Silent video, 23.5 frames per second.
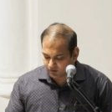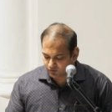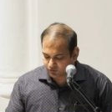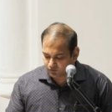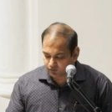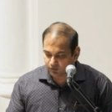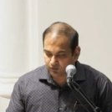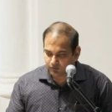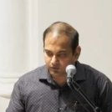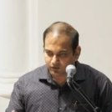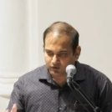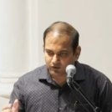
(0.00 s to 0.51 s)

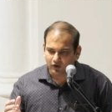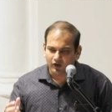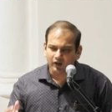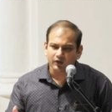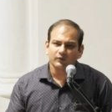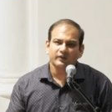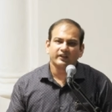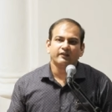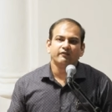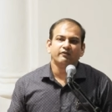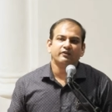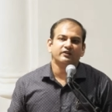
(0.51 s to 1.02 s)
So
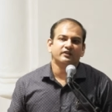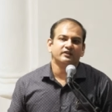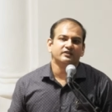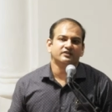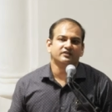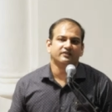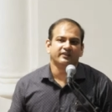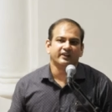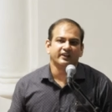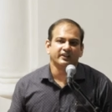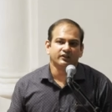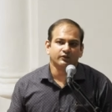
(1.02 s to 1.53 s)
God will give you the
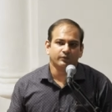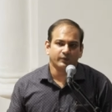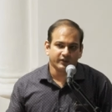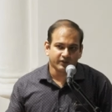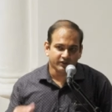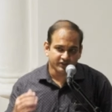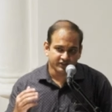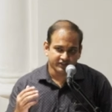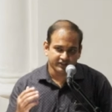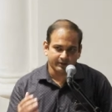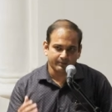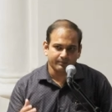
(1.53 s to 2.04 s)
strength when
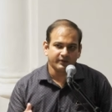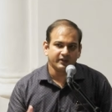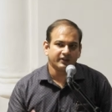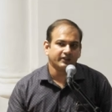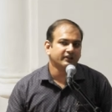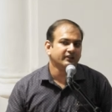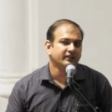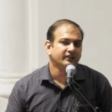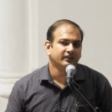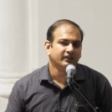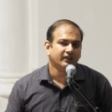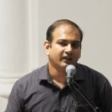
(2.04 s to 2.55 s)
you submit.
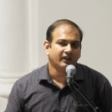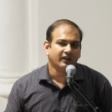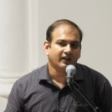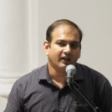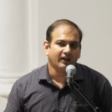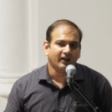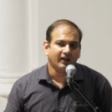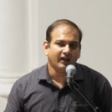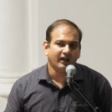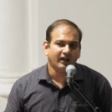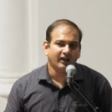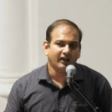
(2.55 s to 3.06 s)

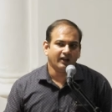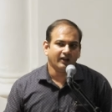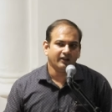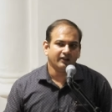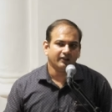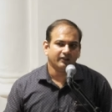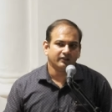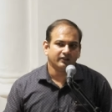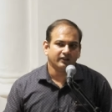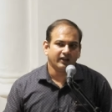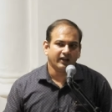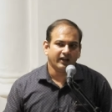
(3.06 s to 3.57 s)

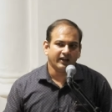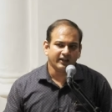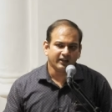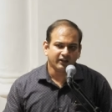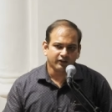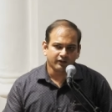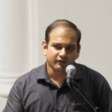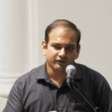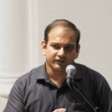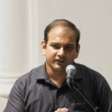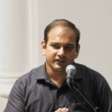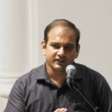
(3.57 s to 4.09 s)
And
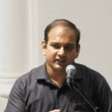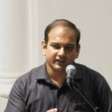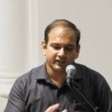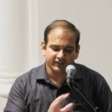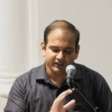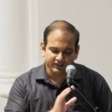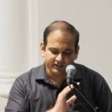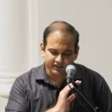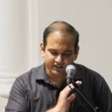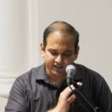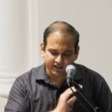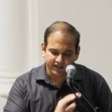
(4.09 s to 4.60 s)
any of these
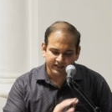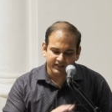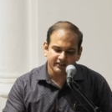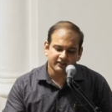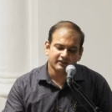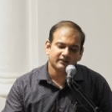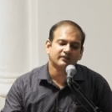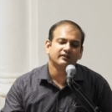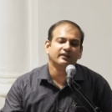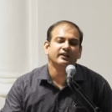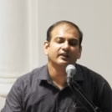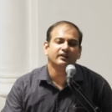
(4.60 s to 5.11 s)
addictions,
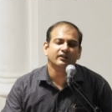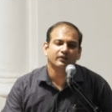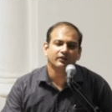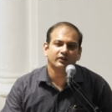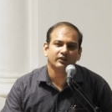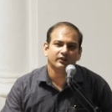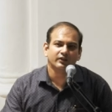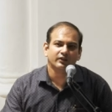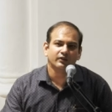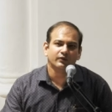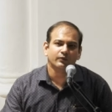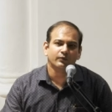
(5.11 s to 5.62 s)
anything
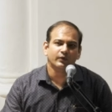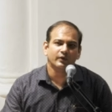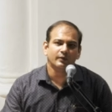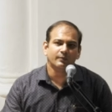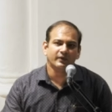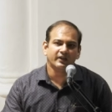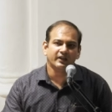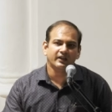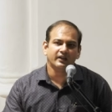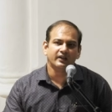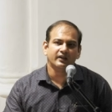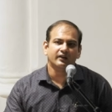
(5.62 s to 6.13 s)
will
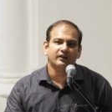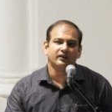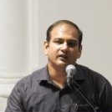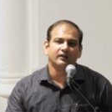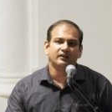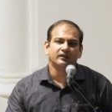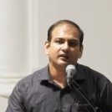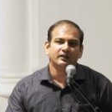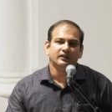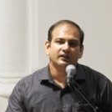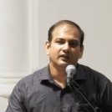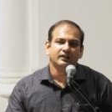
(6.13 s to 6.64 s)
be
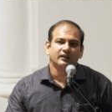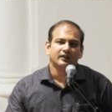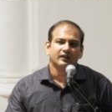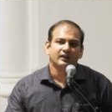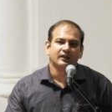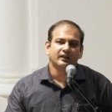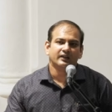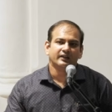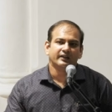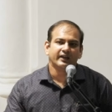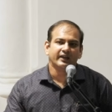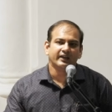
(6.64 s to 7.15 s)
uh,
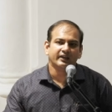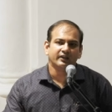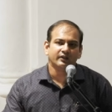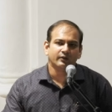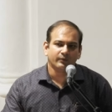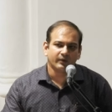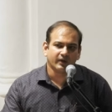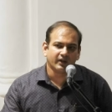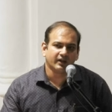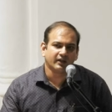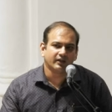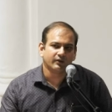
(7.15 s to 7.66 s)
taken
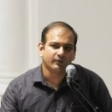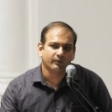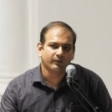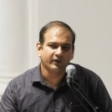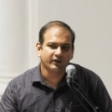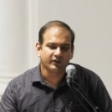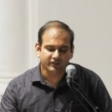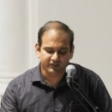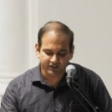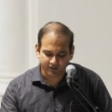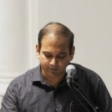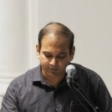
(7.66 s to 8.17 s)
away
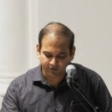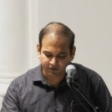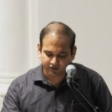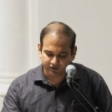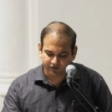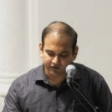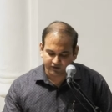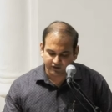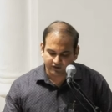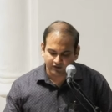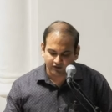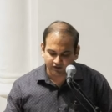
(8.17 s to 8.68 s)
when you submit
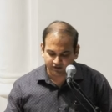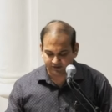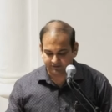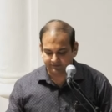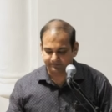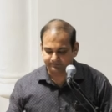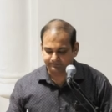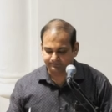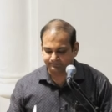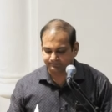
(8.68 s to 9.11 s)
to the Lord.